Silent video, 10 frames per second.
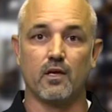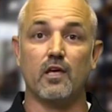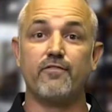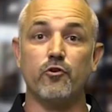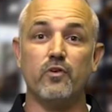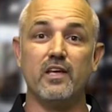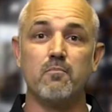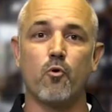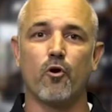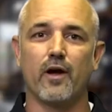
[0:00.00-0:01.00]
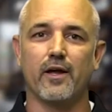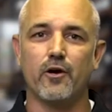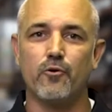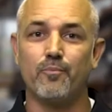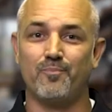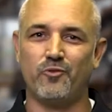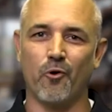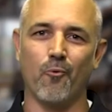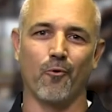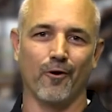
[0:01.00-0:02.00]
If you need more I.O.,
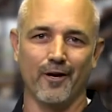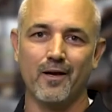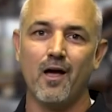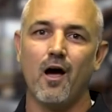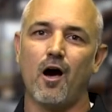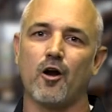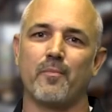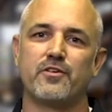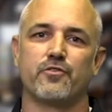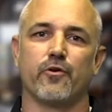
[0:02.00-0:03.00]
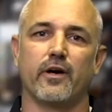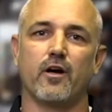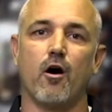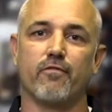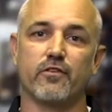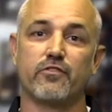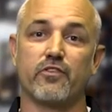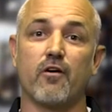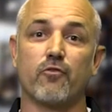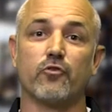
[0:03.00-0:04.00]
don't worry. Automation Direct offers
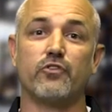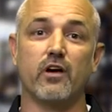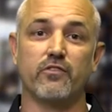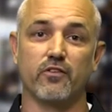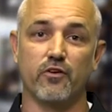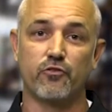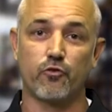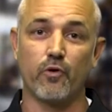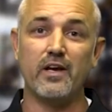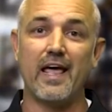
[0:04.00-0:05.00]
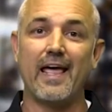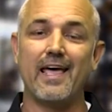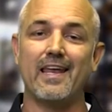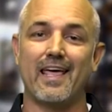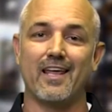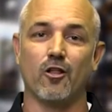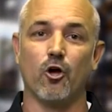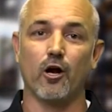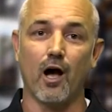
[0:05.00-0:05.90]
several dozen discrete and analog